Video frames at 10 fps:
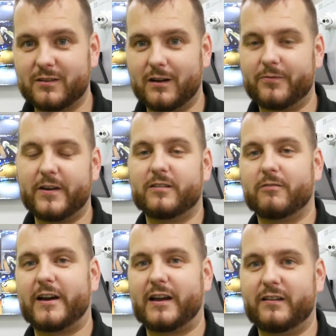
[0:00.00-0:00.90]
It's not a
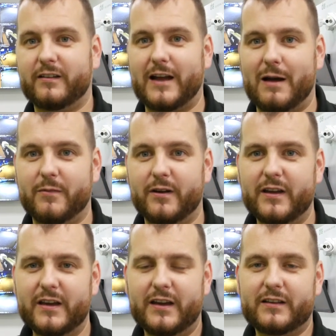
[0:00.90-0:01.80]
facial recognition
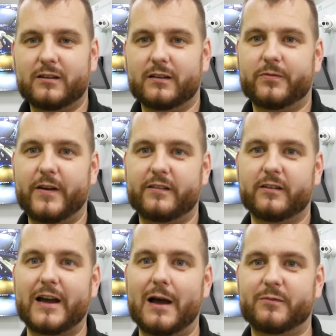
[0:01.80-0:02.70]
camera. It's got the
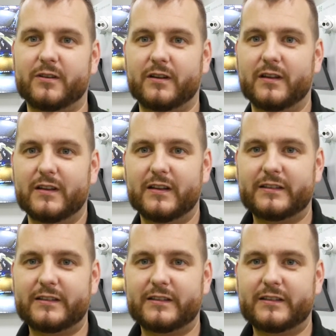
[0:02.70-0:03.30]
facial capture